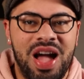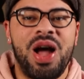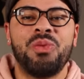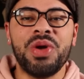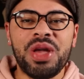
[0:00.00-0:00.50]

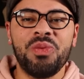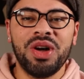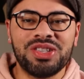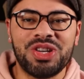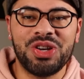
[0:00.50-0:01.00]
Uh, we
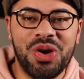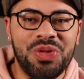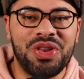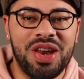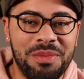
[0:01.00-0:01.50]
want to
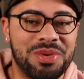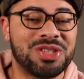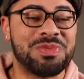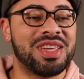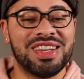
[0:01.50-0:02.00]
know the
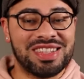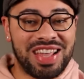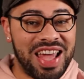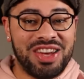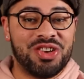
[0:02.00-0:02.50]
numbers because
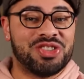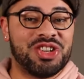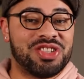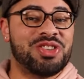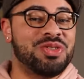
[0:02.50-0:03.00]
then you're
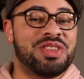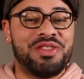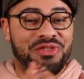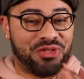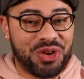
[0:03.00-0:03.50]
just
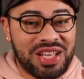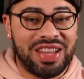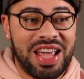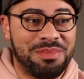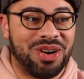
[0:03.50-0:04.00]
using free
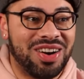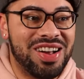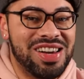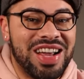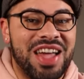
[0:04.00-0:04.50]

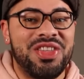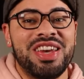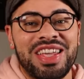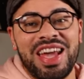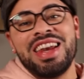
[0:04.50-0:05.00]
labor and
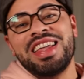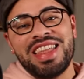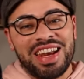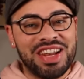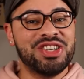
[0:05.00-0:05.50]
then
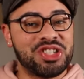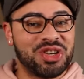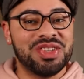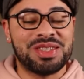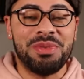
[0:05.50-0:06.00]
getting that
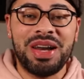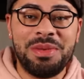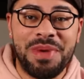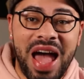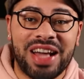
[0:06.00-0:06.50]
insurance
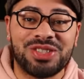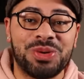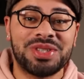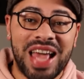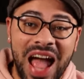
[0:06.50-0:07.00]
money back.
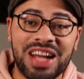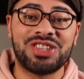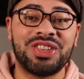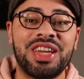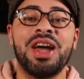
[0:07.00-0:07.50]
So it's
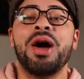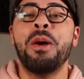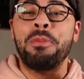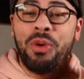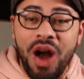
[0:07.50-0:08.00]
actually
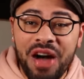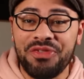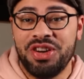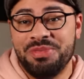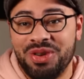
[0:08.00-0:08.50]

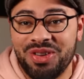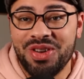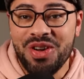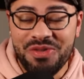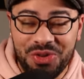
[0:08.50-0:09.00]

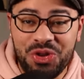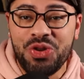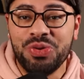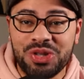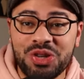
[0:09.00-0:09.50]
profitable for
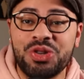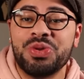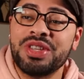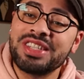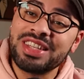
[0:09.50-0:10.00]
you to
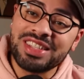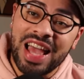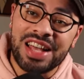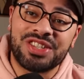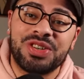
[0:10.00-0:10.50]
do this
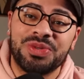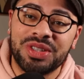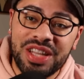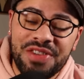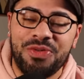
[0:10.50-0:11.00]
disaster
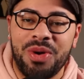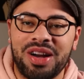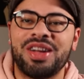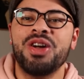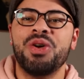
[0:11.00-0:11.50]
relief
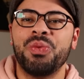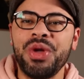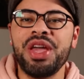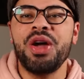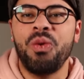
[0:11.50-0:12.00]
work.
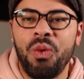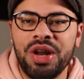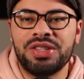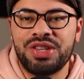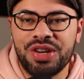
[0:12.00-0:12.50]
We
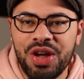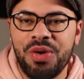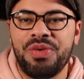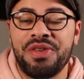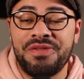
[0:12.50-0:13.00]
want to
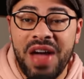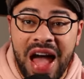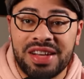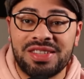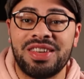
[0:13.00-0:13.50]
know the
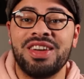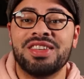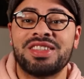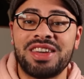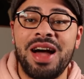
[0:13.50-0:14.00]
facts.
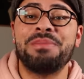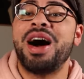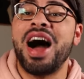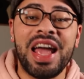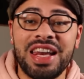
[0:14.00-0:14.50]
Stop
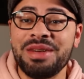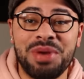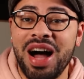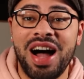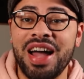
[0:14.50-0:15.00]

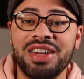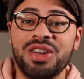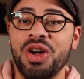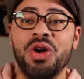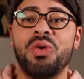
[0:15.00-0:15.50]
hiding
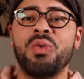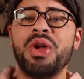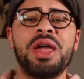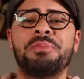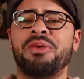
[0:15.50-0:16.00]
behind,
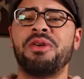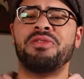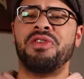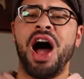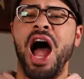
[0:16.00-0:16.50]
we
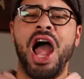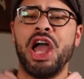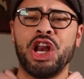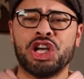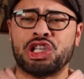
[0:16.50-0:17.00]

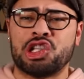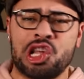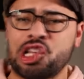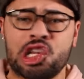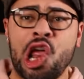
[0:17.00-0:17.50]
provide
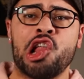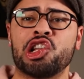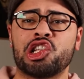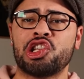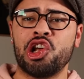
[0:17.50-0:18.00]

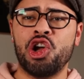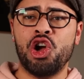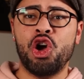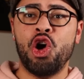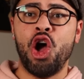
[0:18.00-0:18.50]
assistance
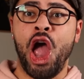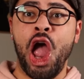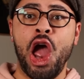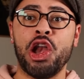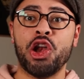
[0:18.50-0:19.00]

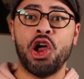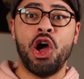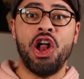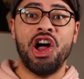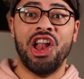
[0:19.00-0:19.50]
and
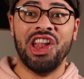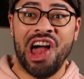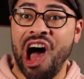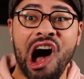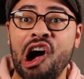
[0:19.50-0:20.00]

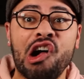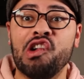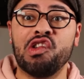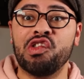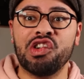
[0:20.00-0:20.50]

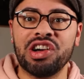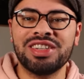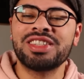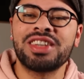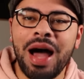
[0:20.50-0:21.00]
love.
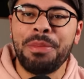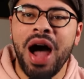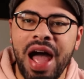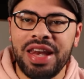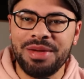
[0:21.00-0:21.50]
Stop
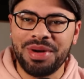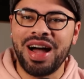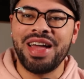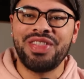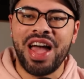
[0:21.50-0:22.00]
hiding
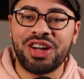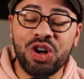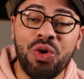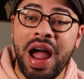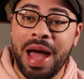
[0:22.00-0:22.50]
behind that
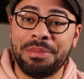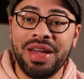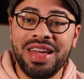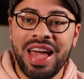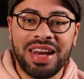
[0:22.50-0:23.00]
crap
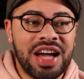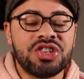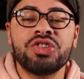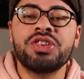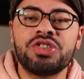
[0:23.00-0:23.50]
and
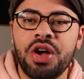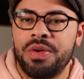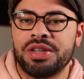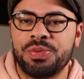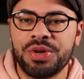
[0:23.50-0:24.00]
actually
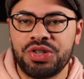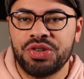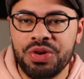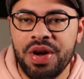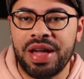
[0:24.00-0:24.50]
show us what
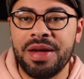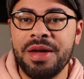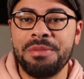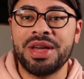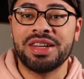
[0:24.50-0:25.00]
you're doing.
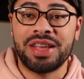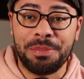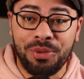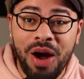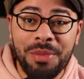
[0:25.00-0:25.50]
Because
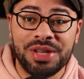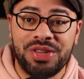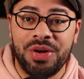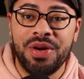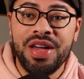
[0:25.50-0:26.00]
I
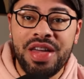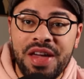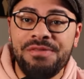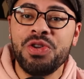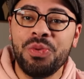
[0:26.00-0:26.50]
promise you,
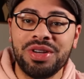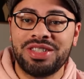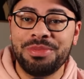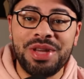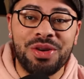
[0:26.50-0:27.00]
if you
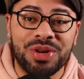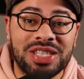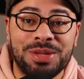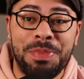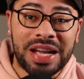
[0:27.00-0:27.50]
want to be a
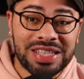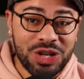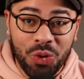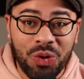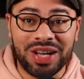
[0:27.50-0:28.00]

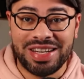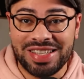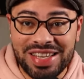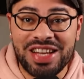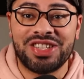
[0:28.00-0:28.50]
respected
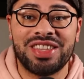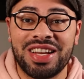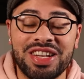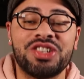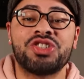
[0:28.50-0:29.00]
organization
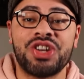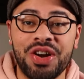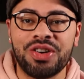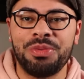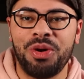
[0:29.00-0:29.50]
that does
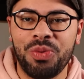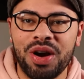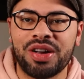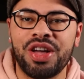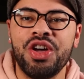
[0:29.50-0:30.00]
charitable
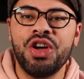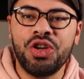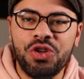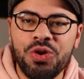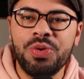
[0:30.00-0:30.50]
work,
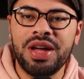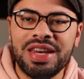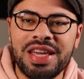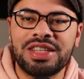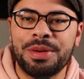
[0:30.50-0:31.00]
you
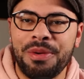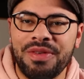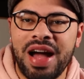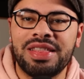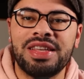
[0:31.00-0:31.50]
need to
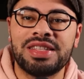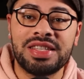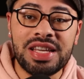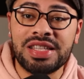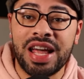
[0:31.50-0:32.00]
provide
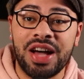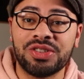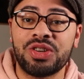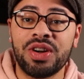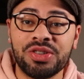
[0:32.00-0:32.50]
these
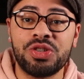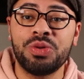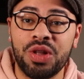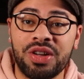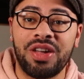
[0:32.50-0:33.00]
details or else
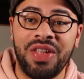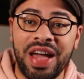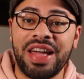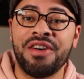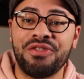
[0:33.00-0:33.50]
you look
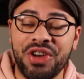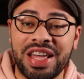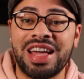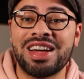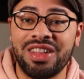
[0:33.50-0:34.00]
like a
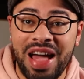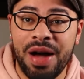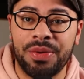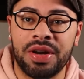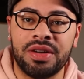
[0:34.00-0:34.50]
freaking
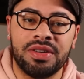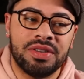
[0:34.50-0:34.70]
clown.